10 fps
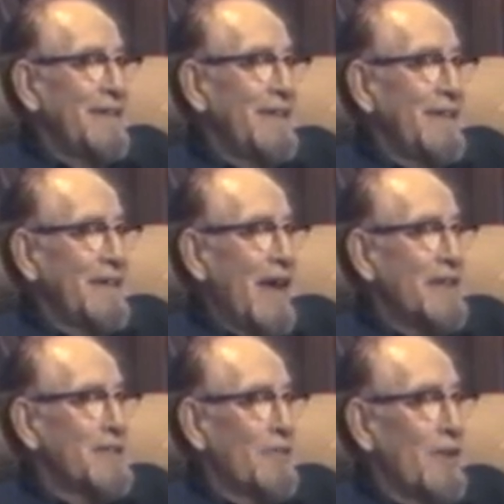
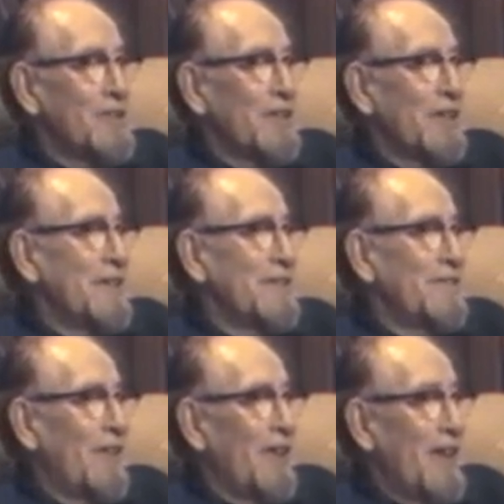inconsequential in its
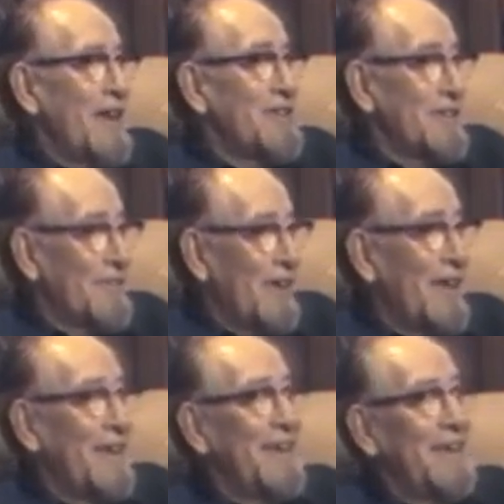variation.
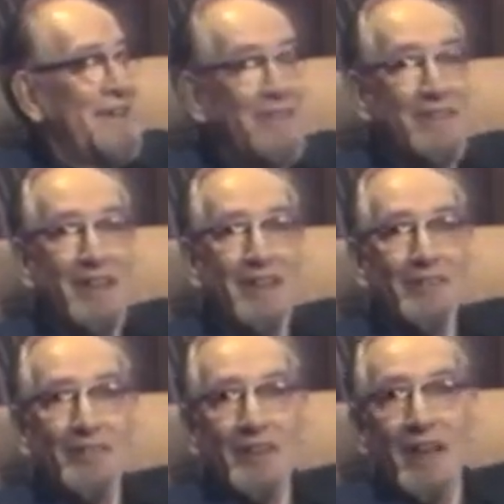Why, you take
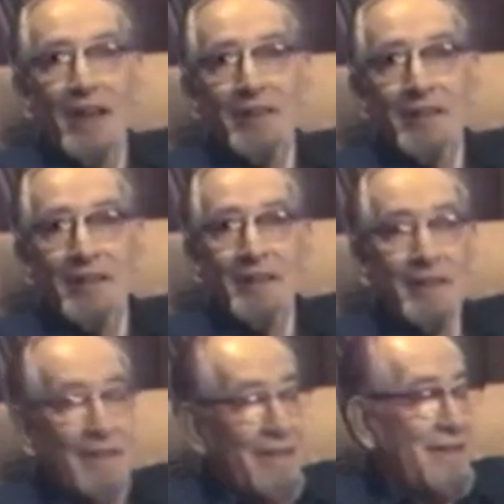into account
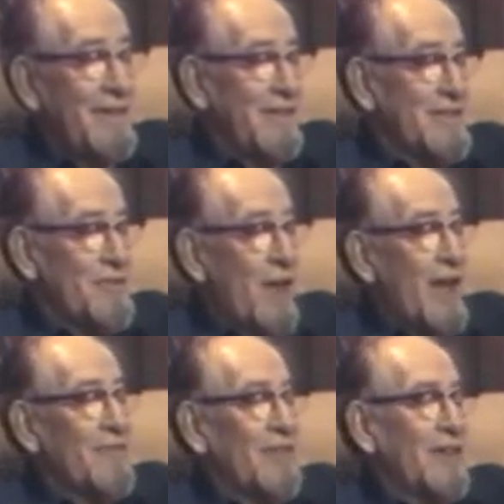this
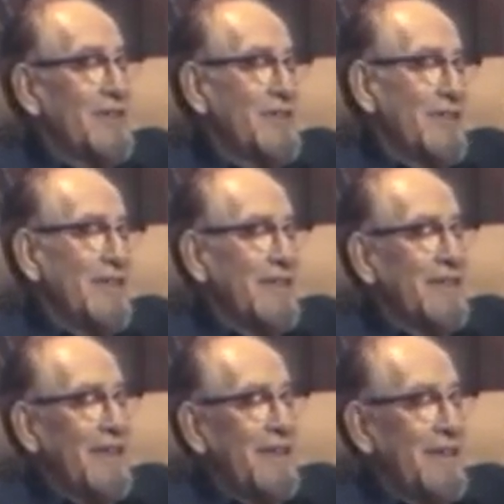drag function that
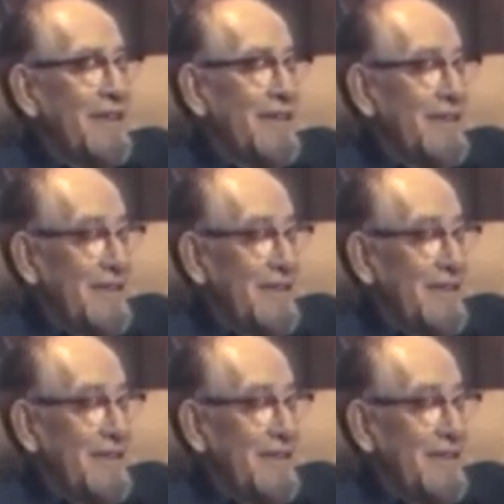they,